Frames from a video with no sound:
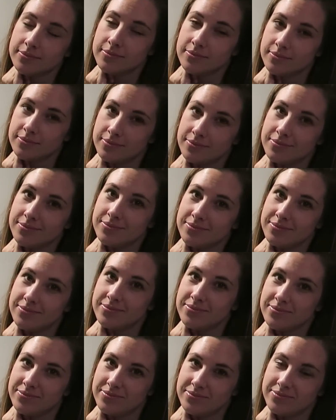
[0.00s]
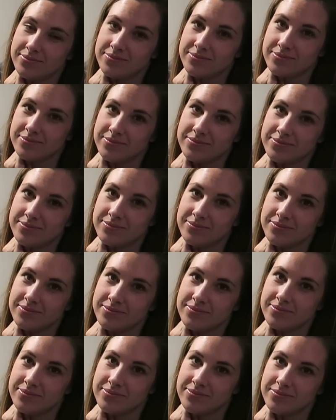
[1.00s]

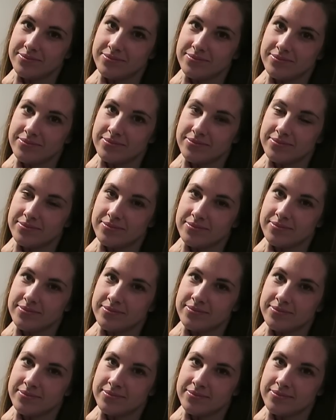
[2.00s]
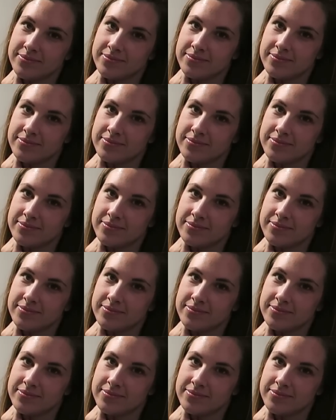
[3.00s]
The person shown says nothing.